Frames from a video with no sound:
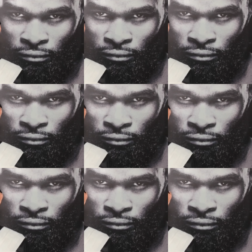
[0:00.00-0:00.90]

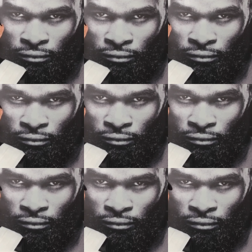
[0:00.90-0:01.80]

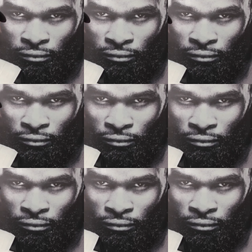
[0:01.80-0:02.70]

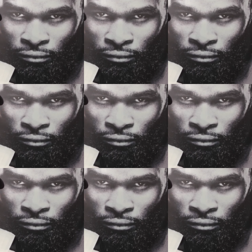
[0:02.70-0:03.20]
(not speaking)